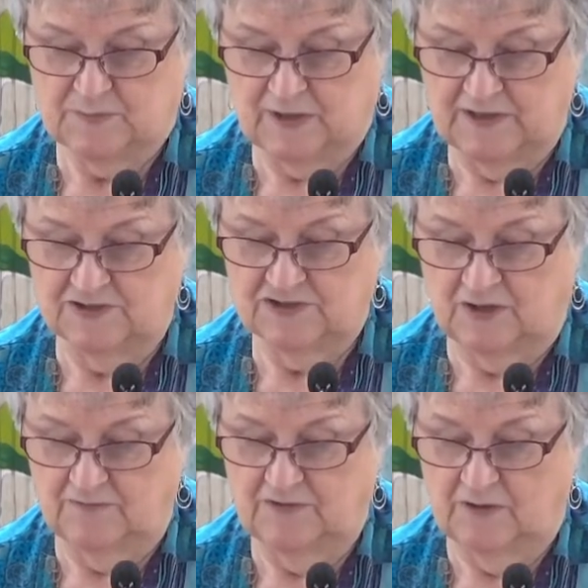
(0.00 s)
branch
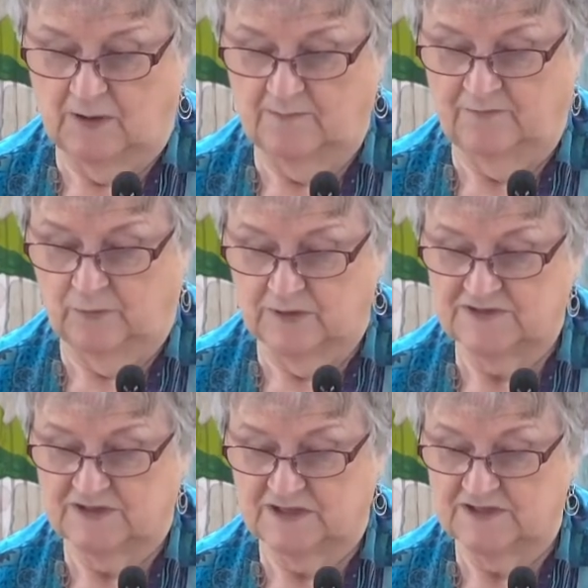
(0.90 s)
of the armed
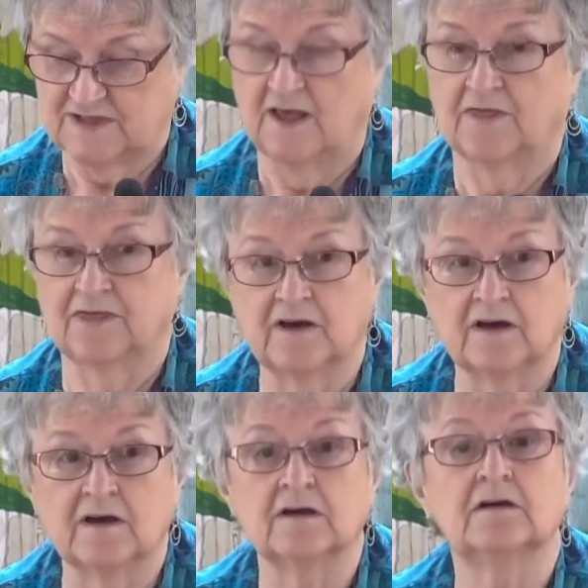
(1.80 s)
forces,
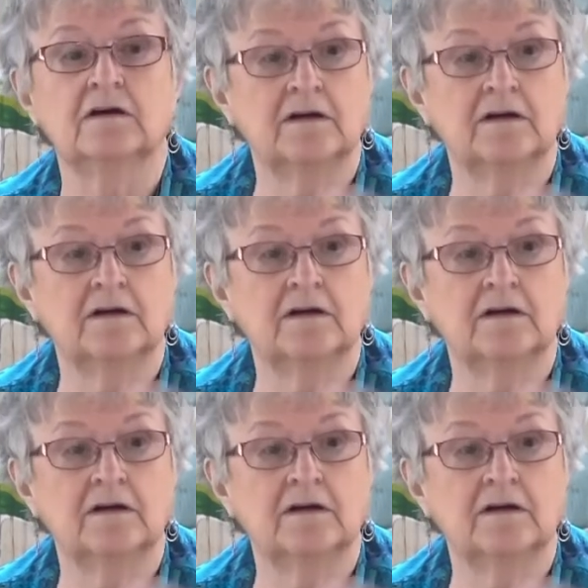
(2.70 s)
there